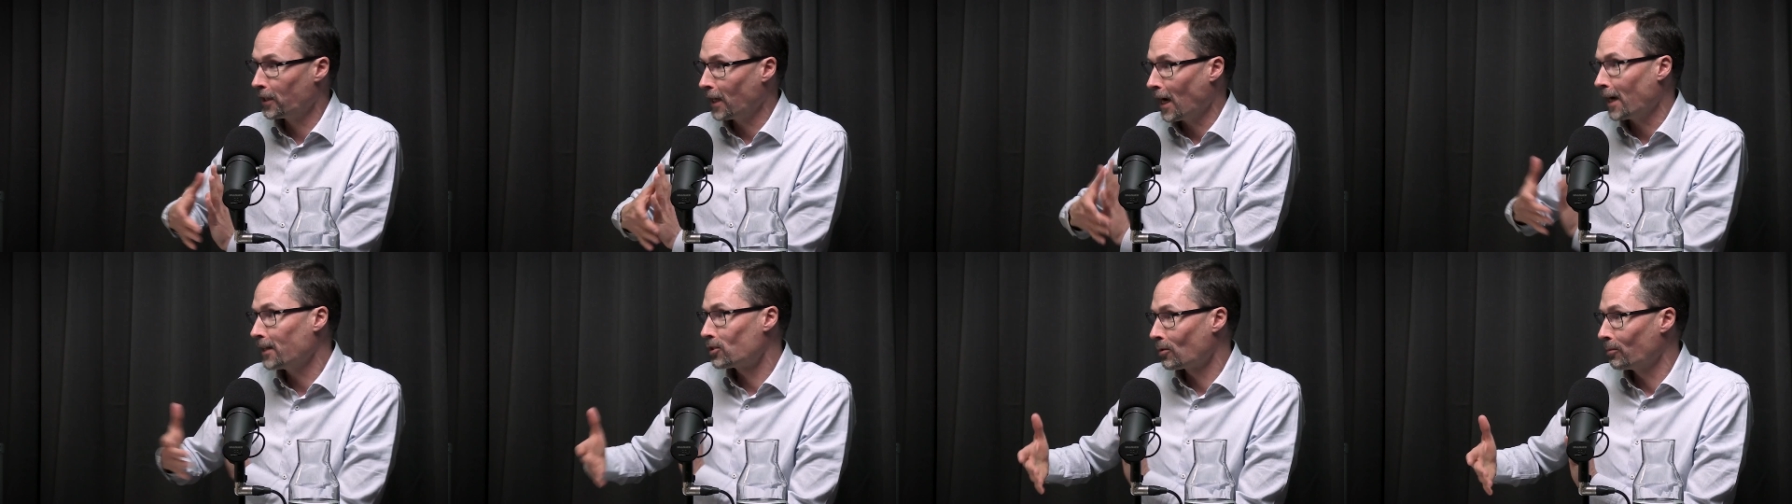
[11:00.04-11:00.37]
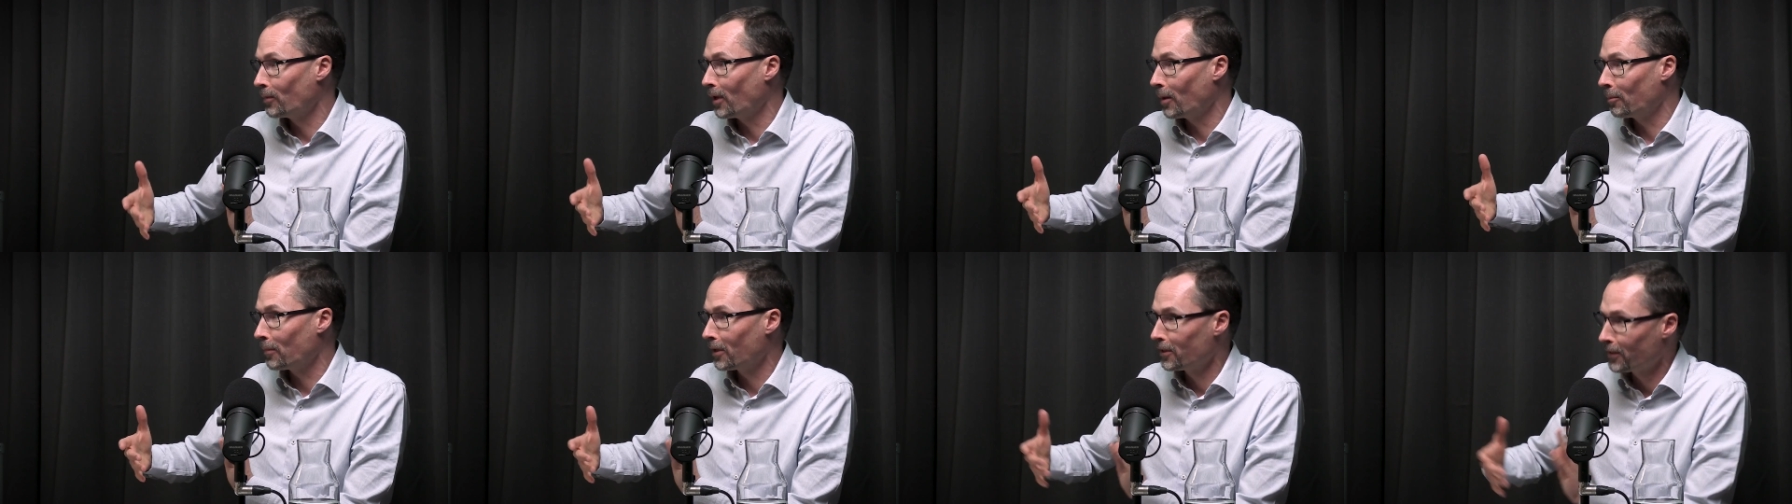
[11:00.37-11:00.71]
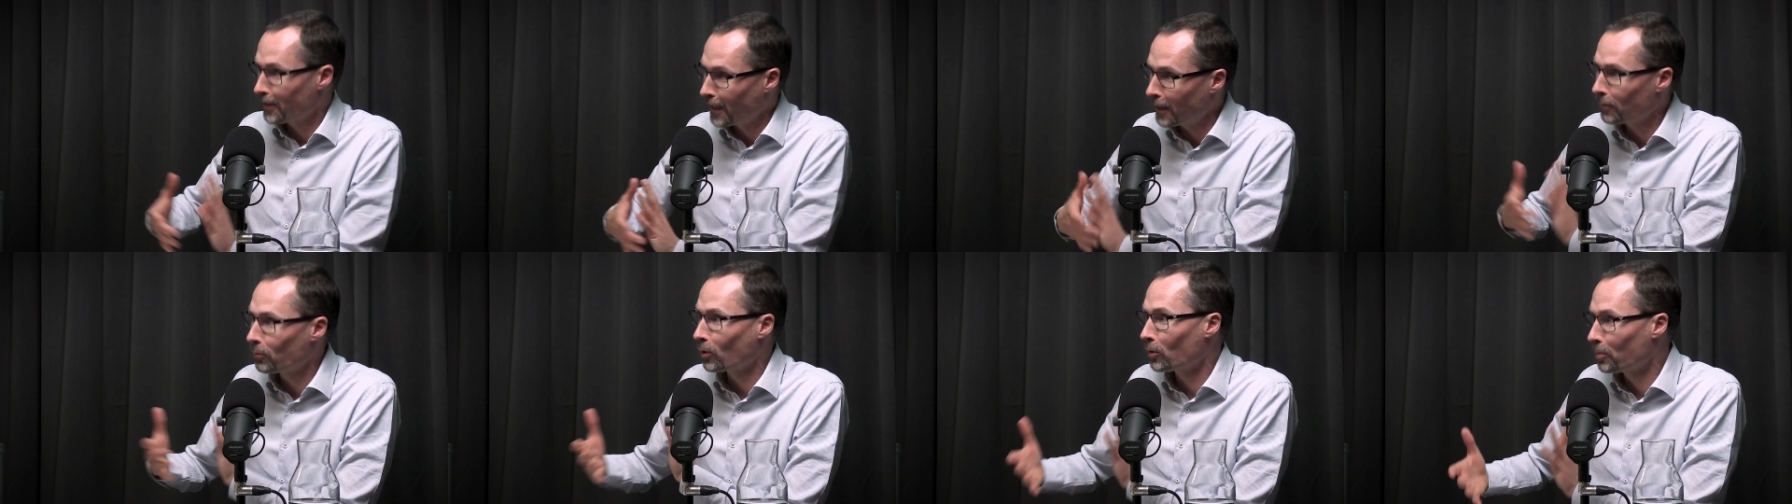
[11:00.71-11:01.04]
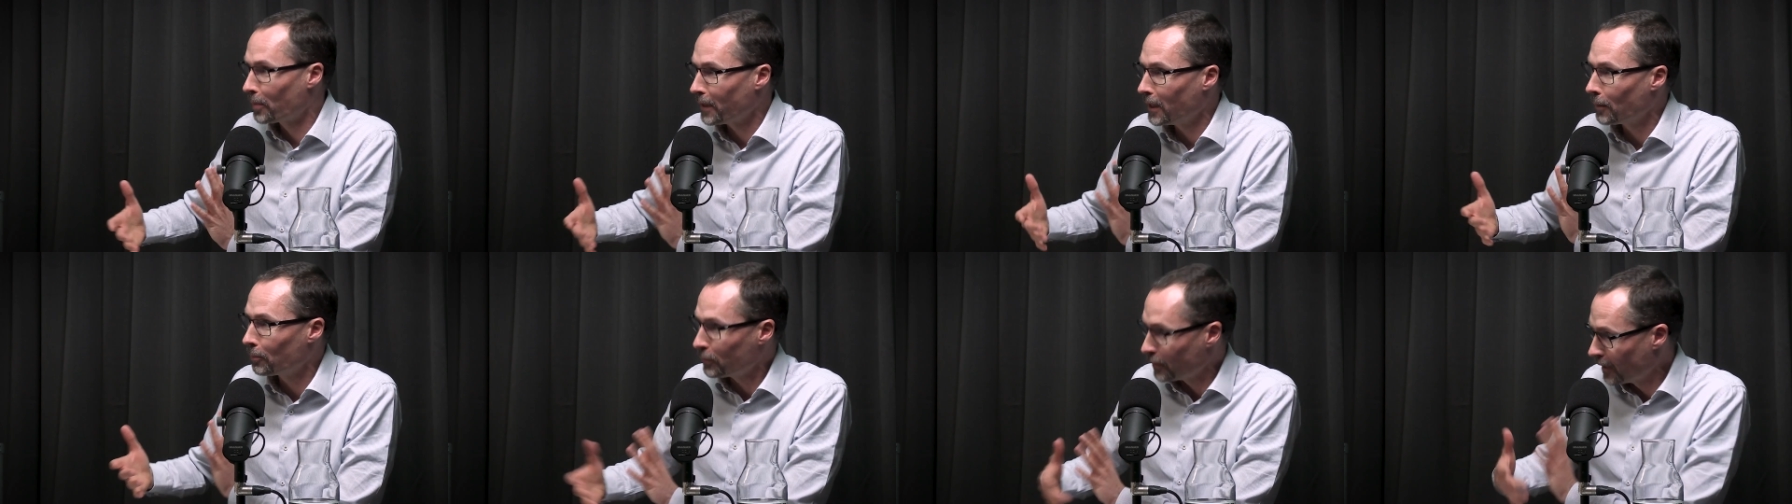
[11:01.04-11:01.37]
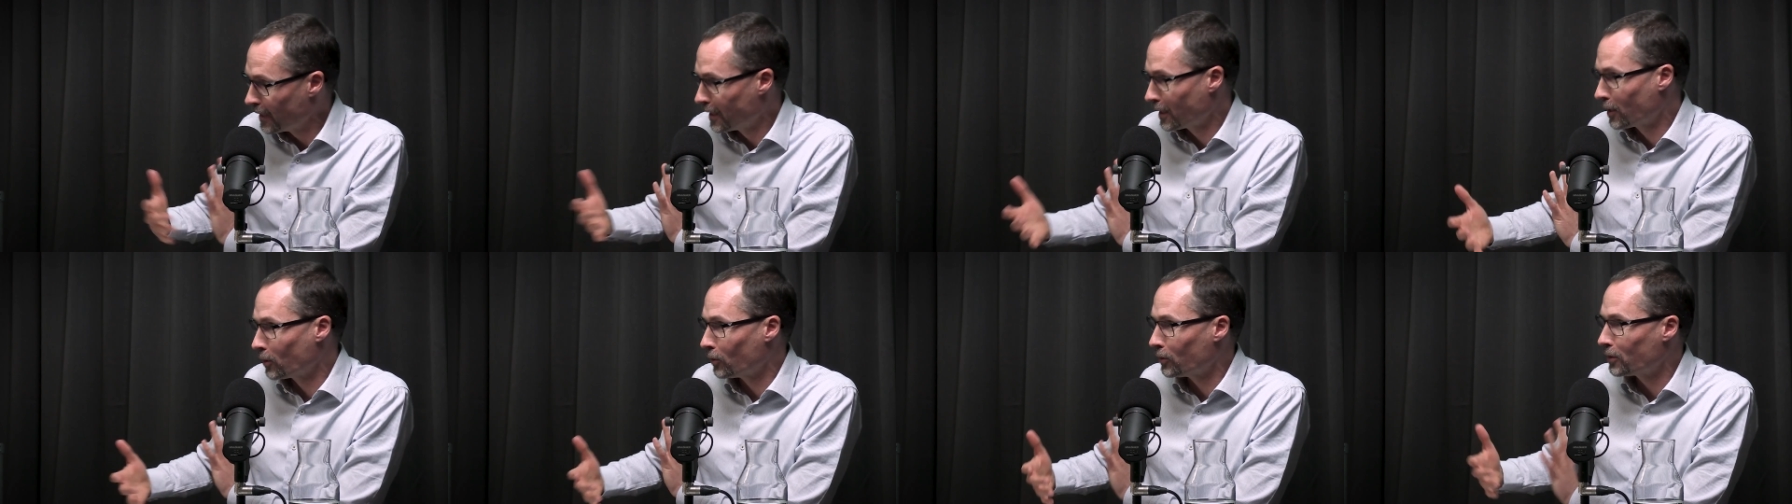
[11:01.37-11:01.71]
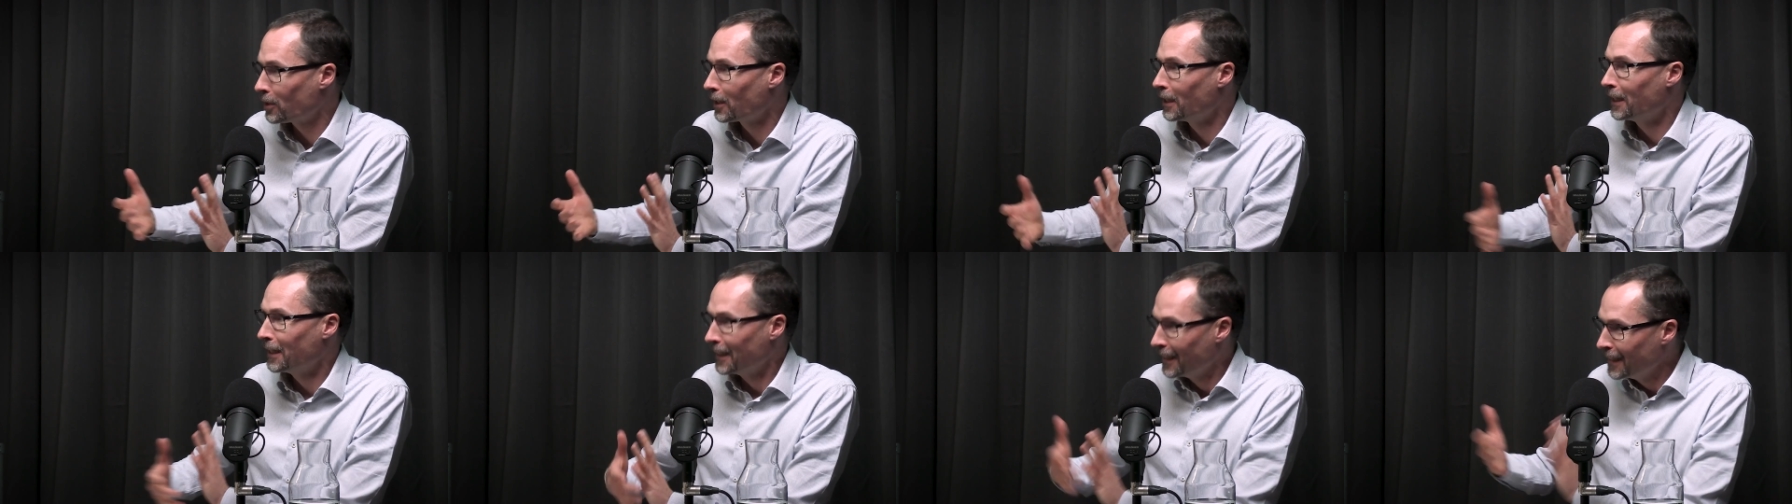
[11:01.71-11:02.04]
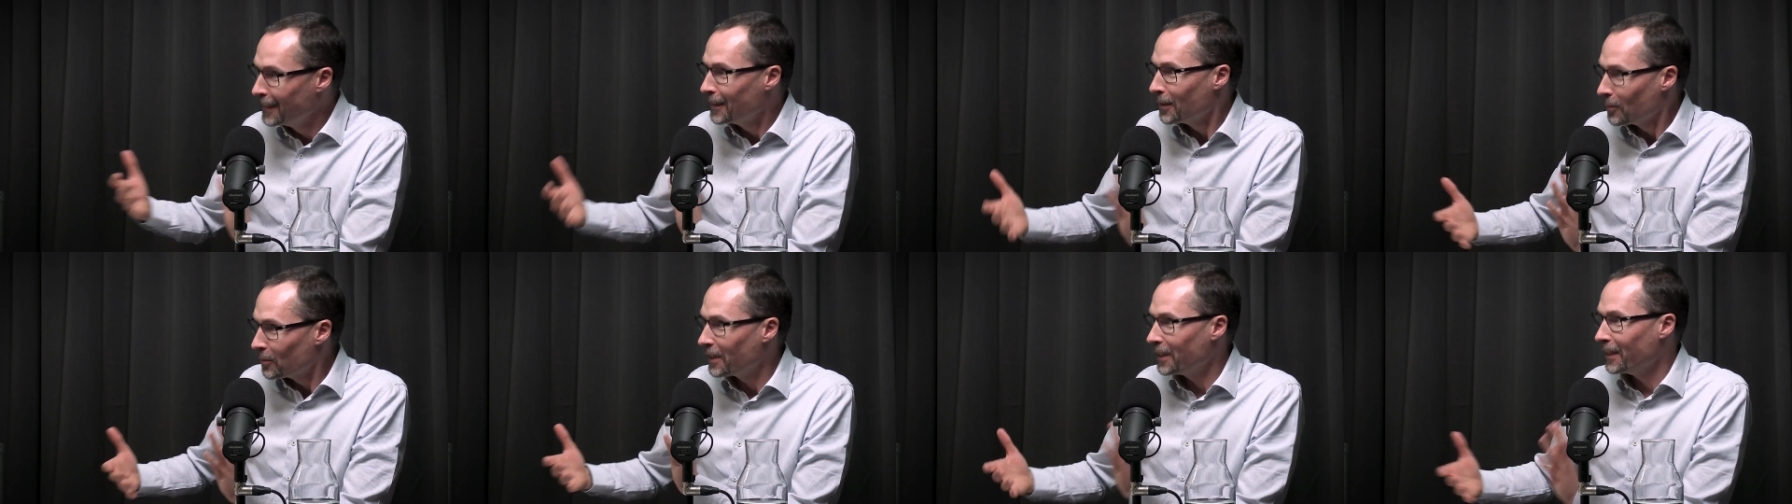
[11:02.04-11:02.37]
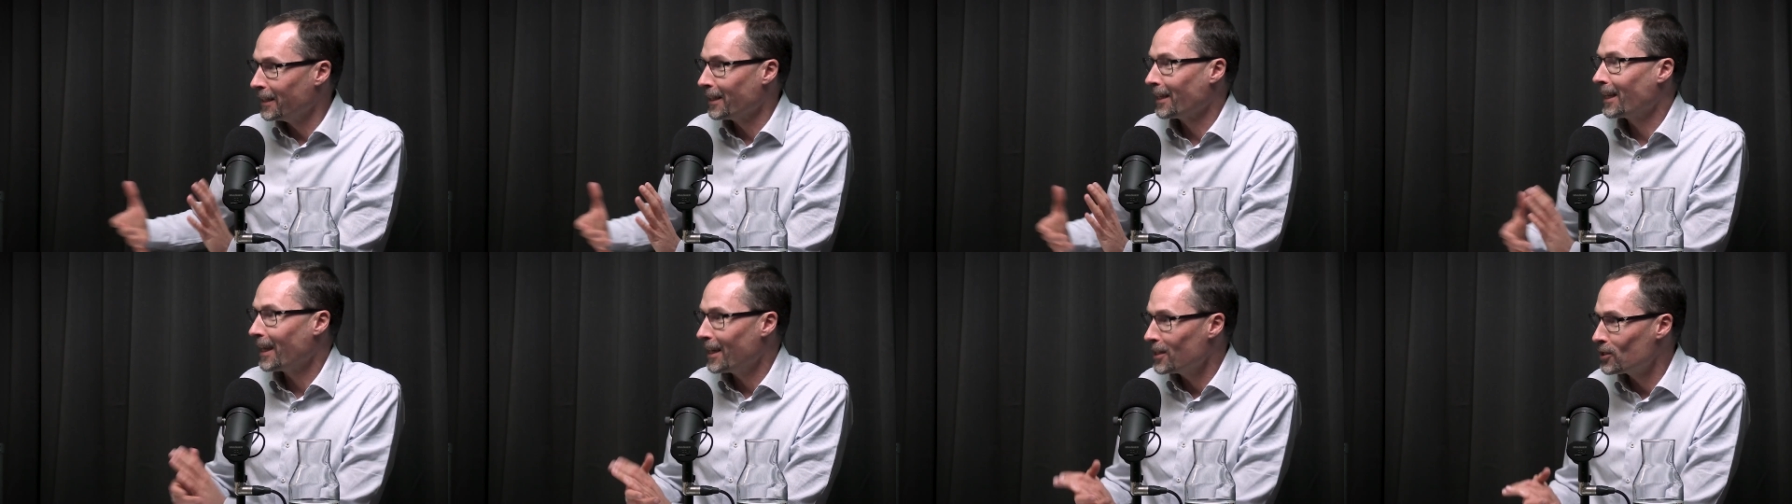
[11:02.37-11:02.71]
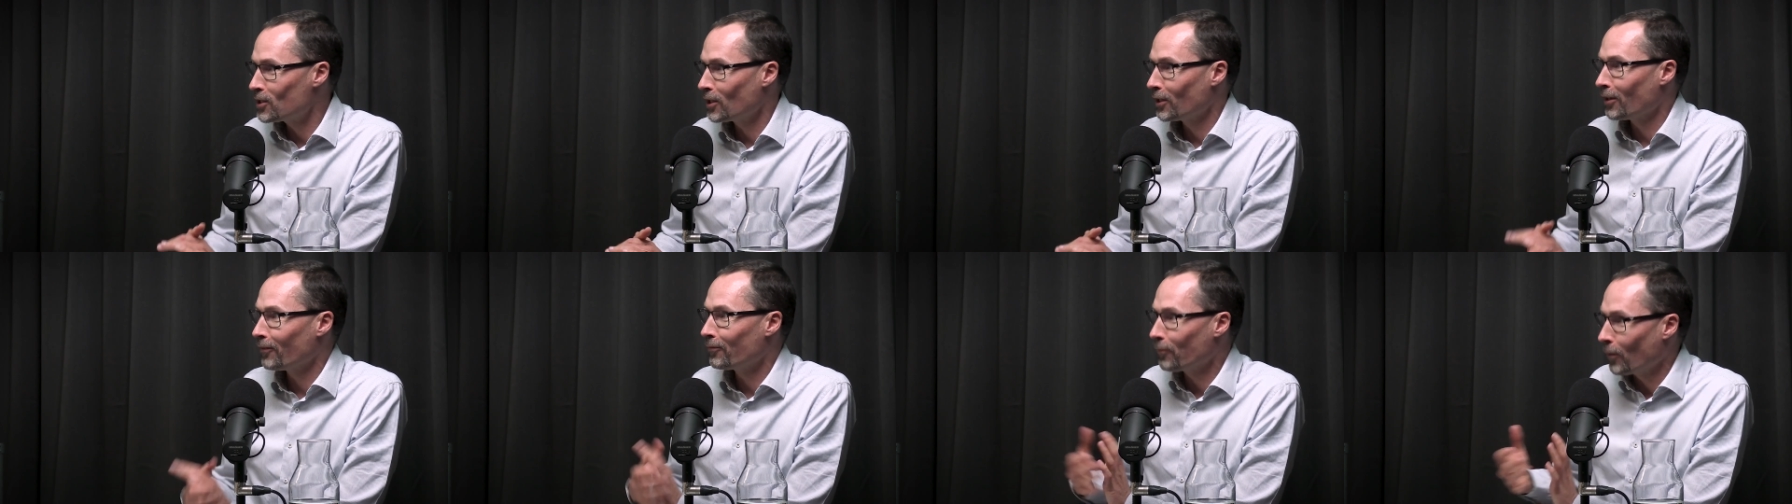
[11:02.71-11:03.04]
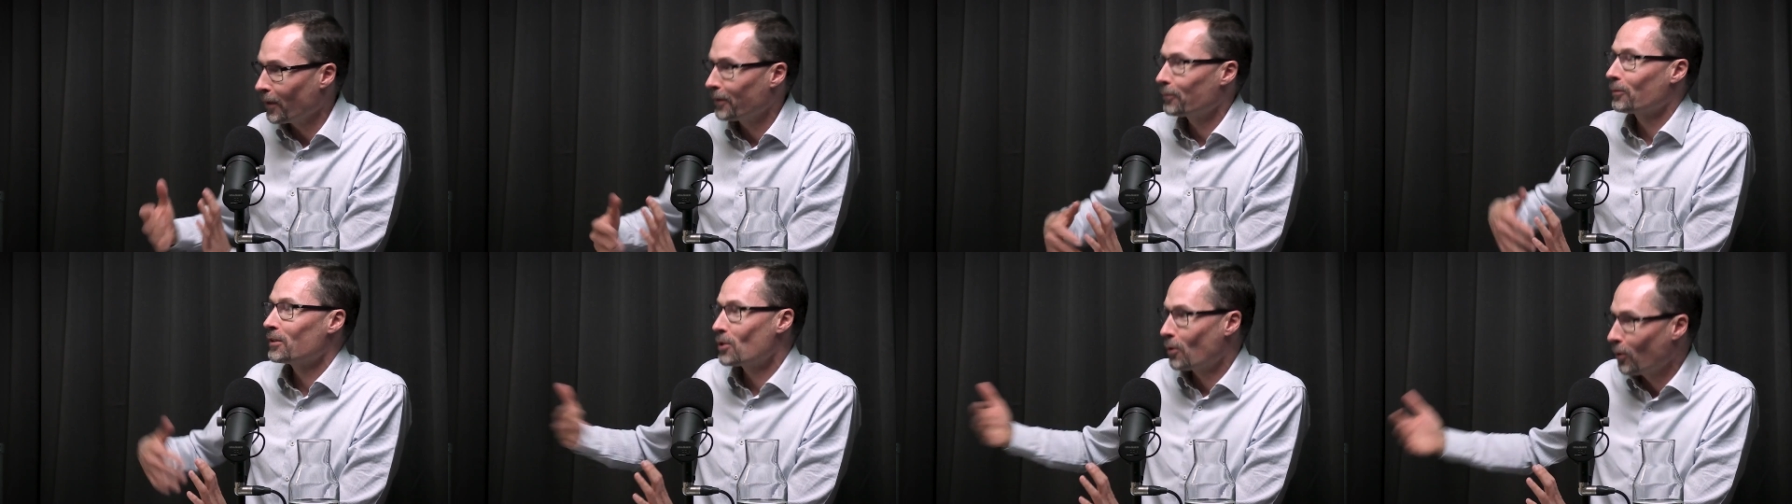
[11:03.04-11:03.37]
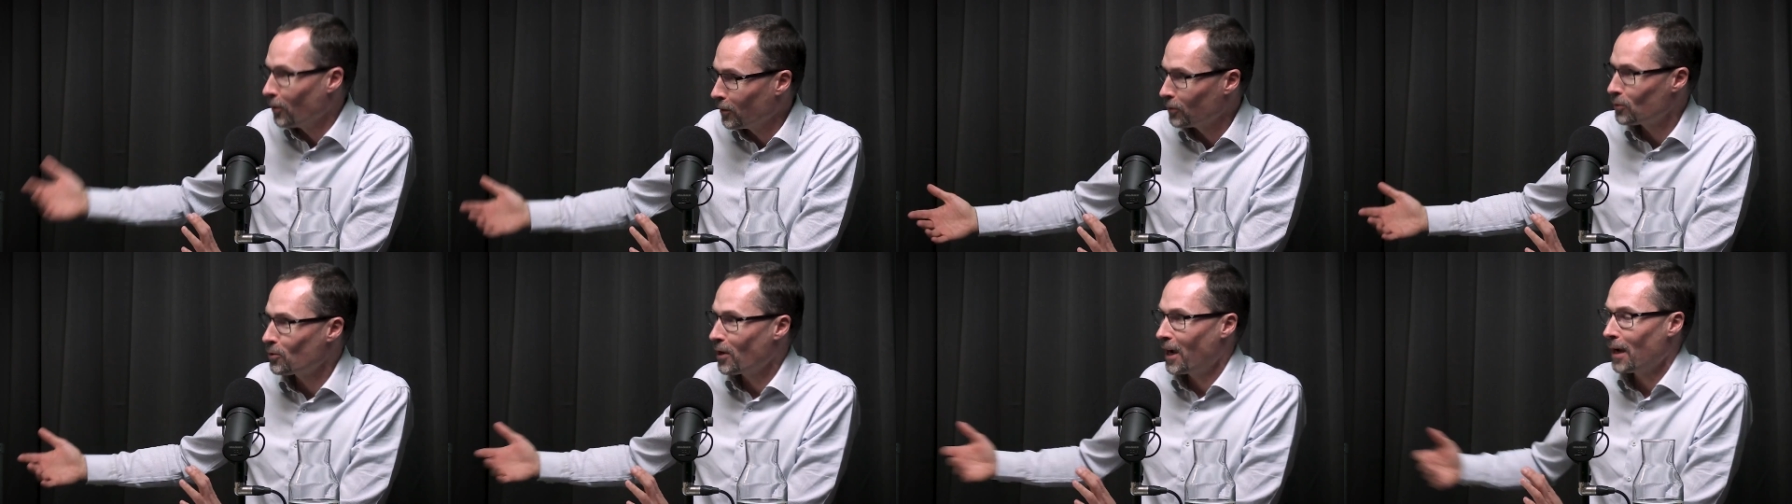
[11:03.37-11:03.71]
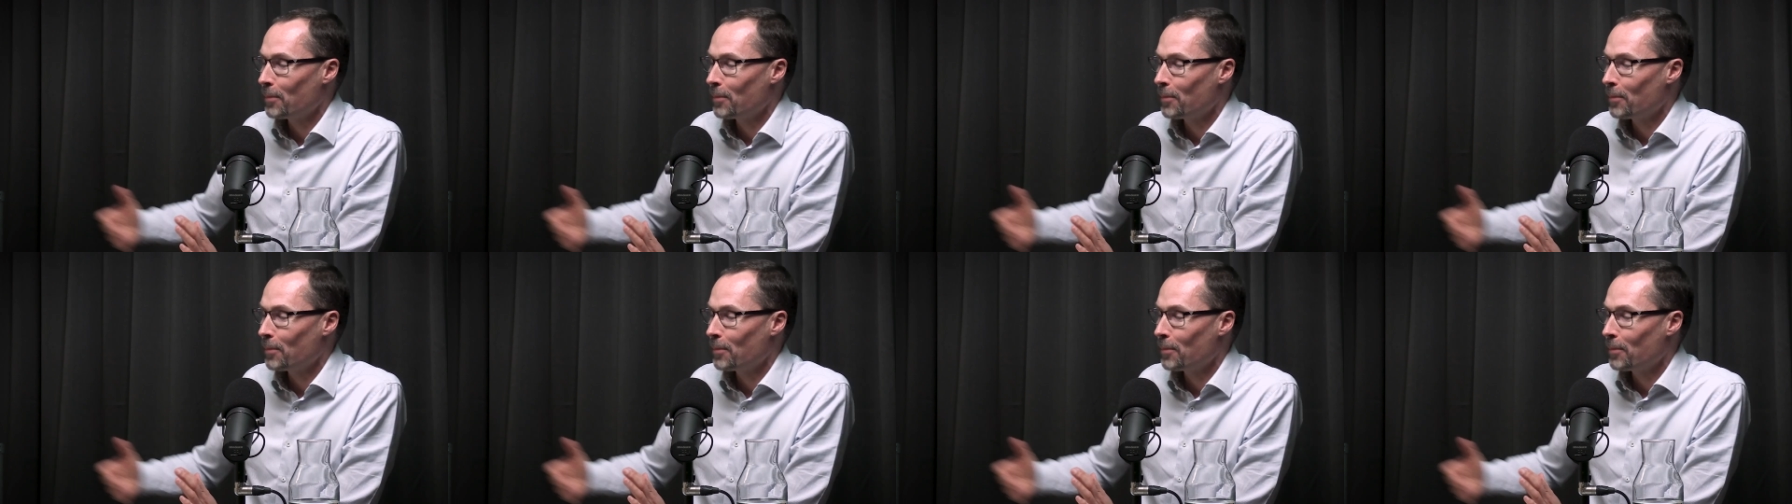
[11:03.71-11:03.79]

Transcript: the item number. That will be a pretty good indication of what is going to